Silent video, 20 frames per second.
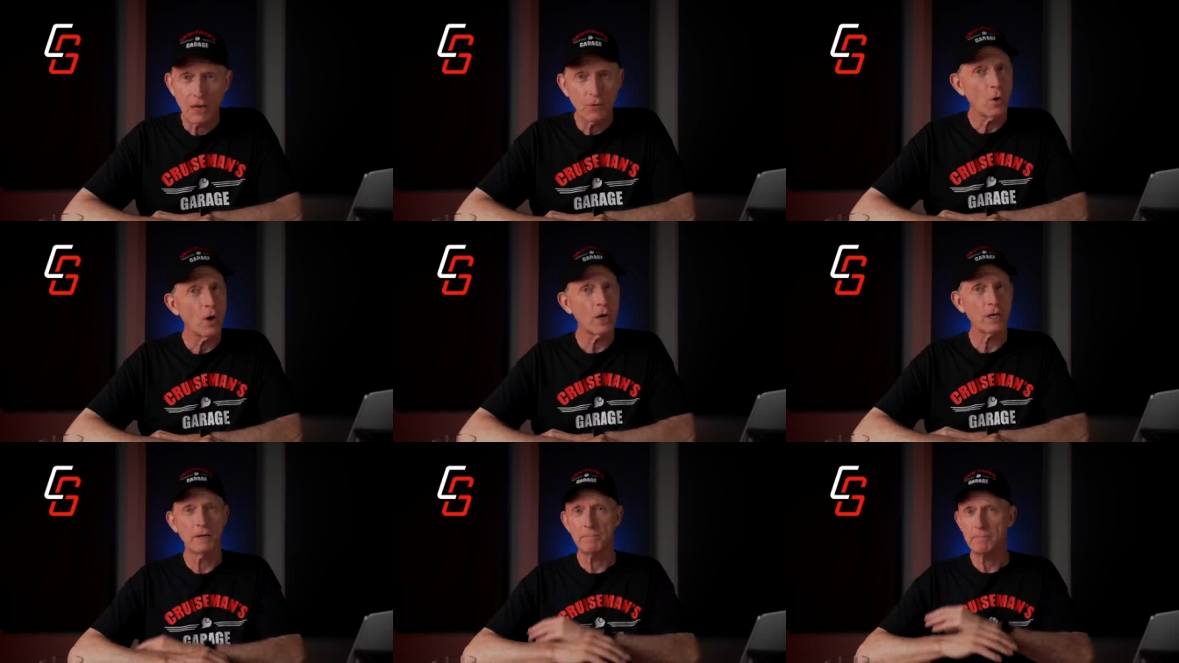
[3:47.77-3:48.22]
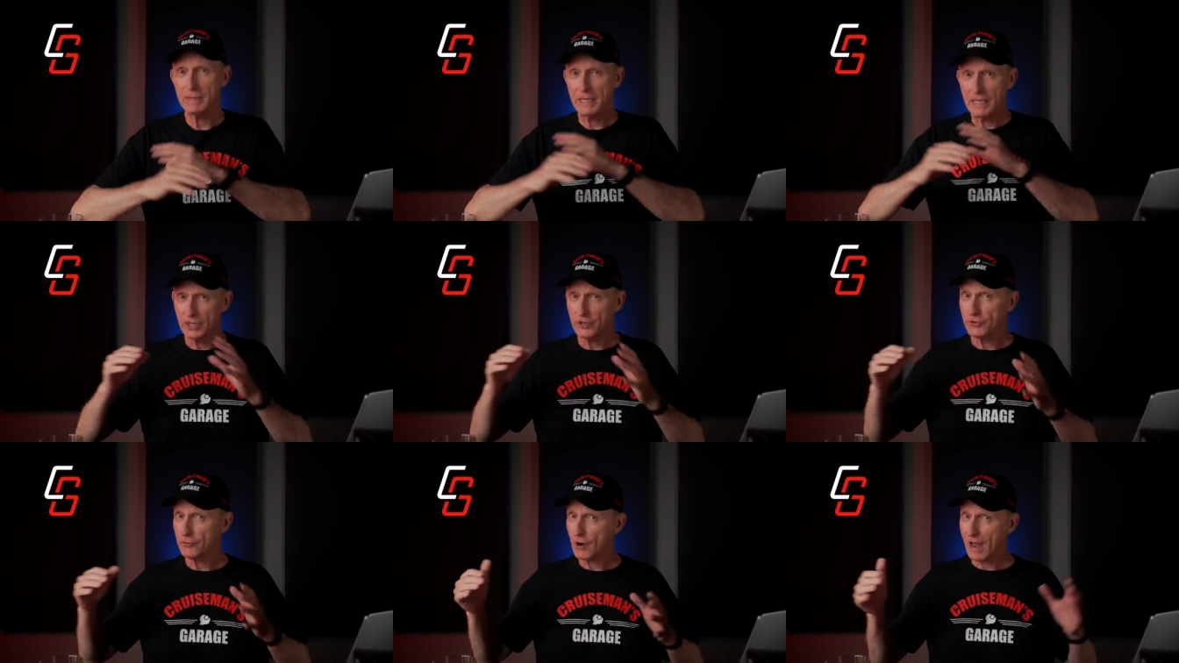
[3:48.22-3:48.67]
wanted
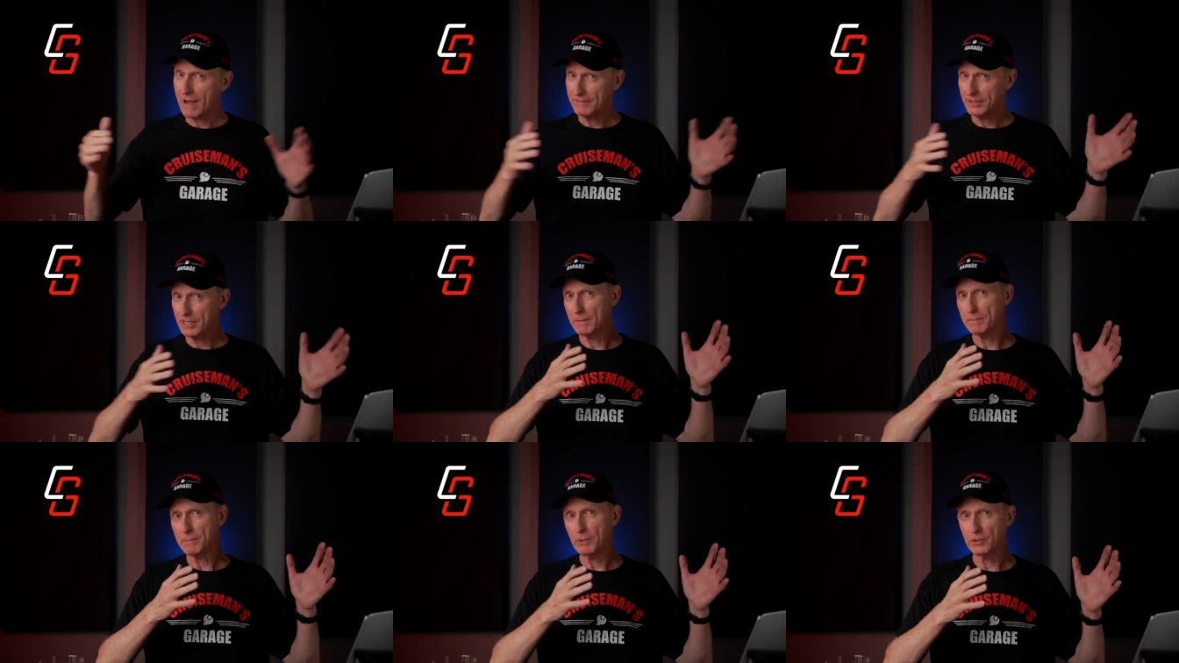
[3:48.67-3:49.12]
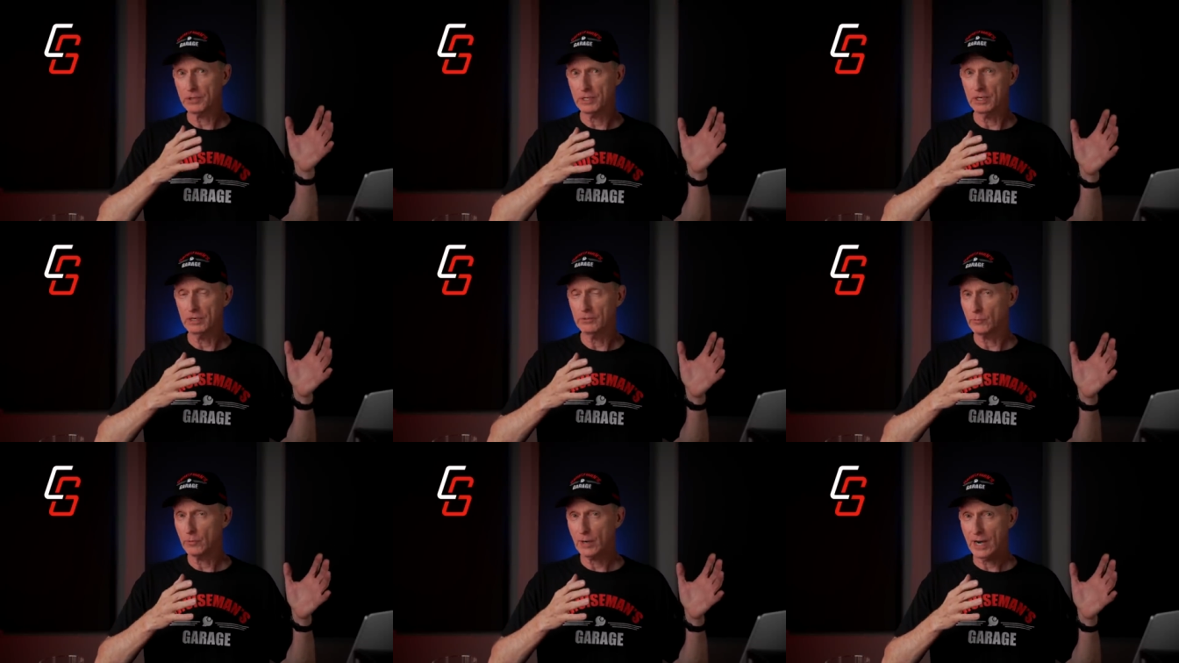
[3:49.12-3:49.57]
me to drive it up on
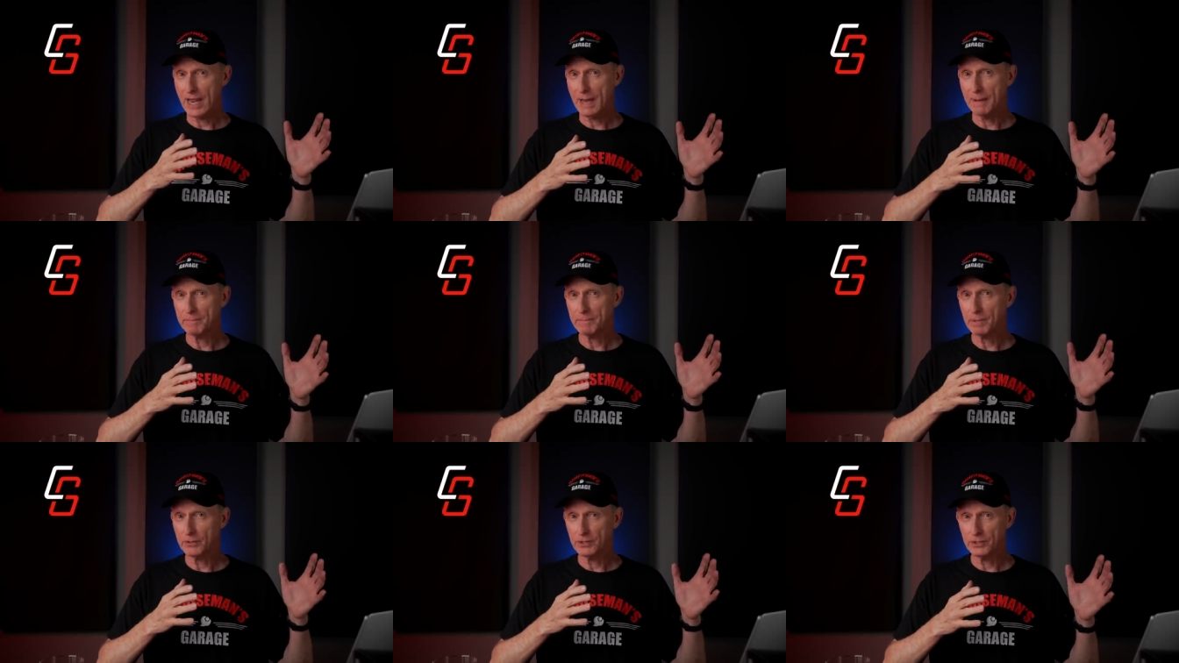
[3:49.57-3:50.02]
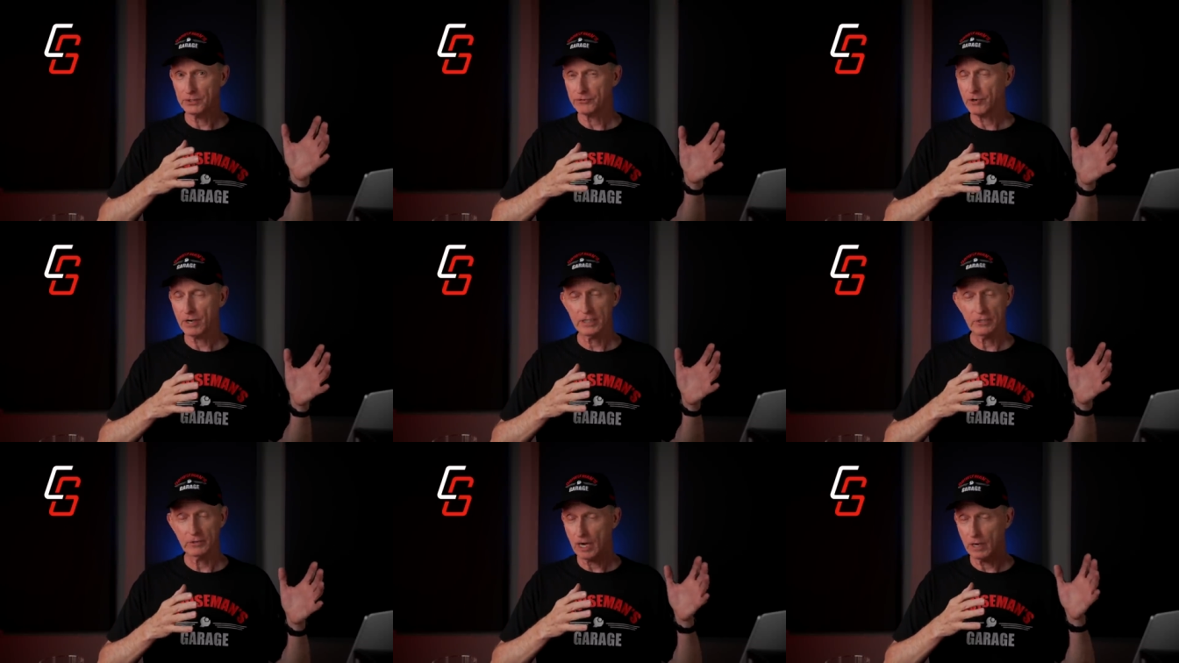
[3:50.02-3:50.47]
the ramp on the
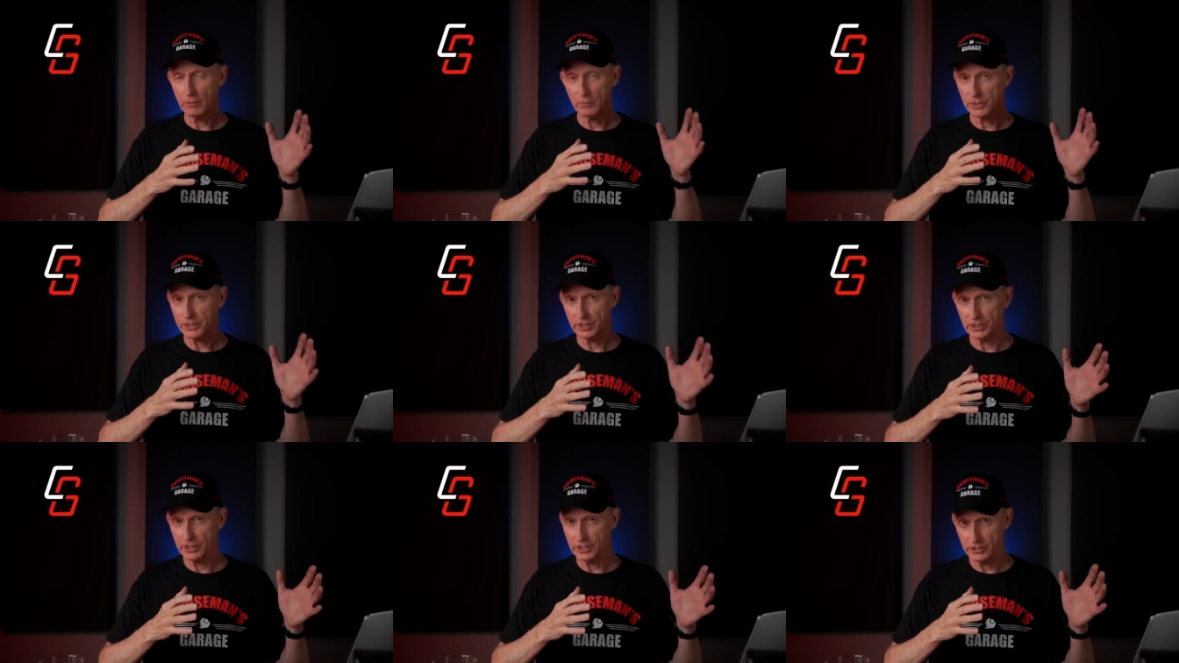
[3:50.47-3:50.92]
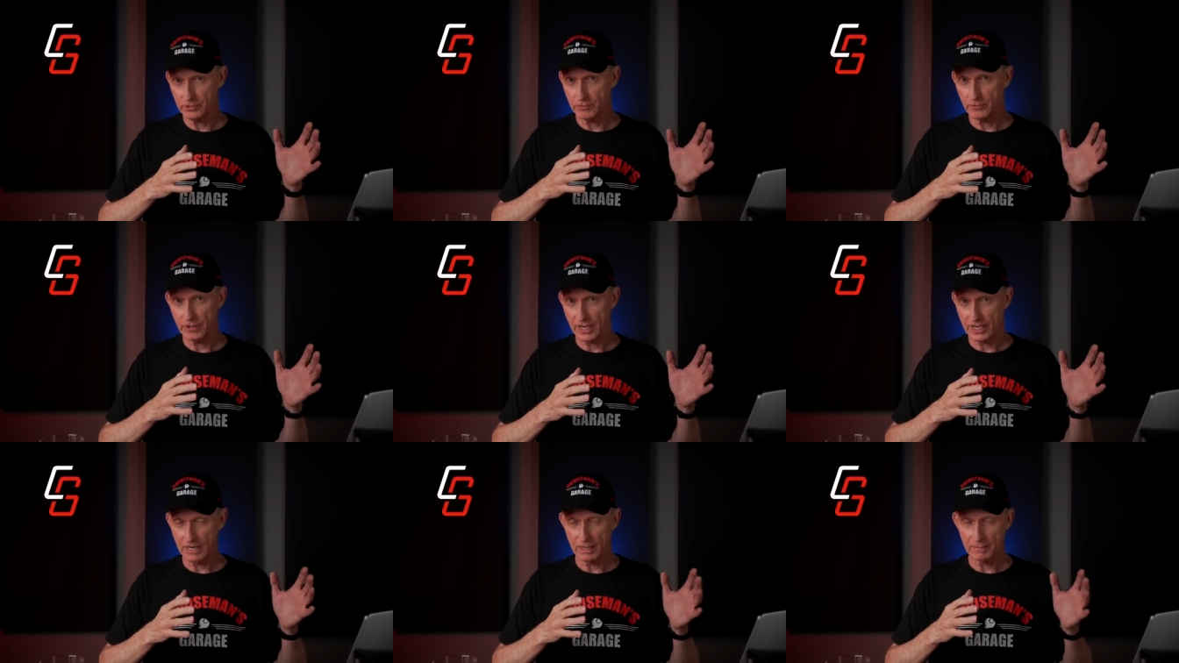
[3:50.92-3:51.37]
trailer. I wasn't going to do
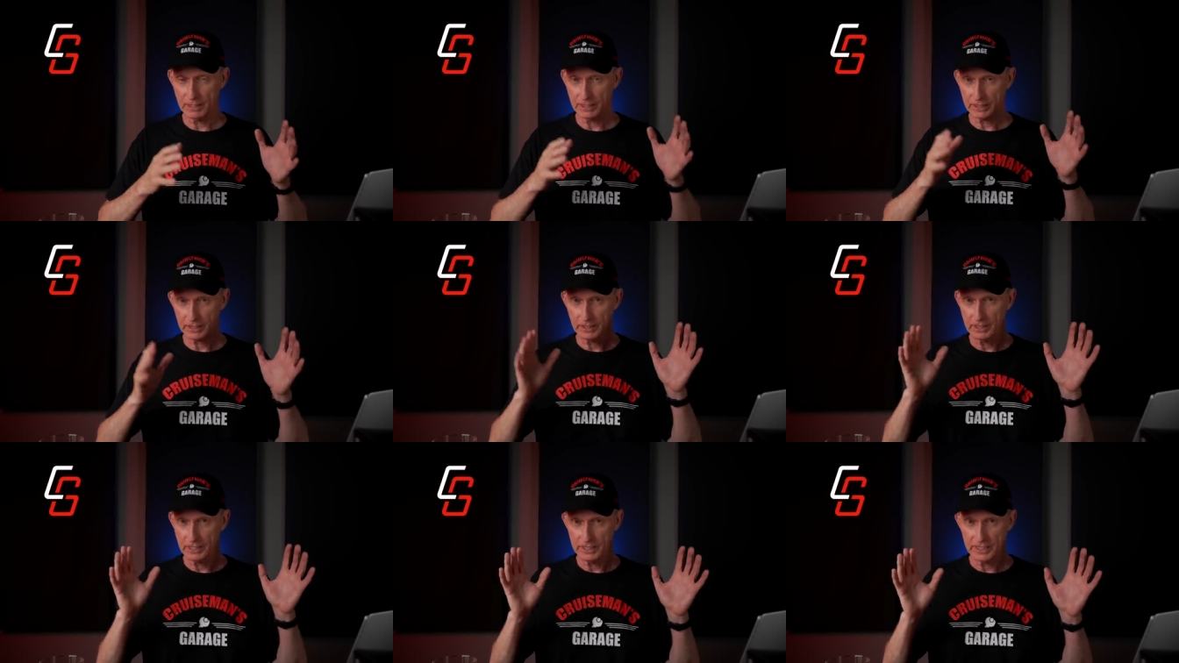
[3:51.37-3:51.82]
that. I'm not going to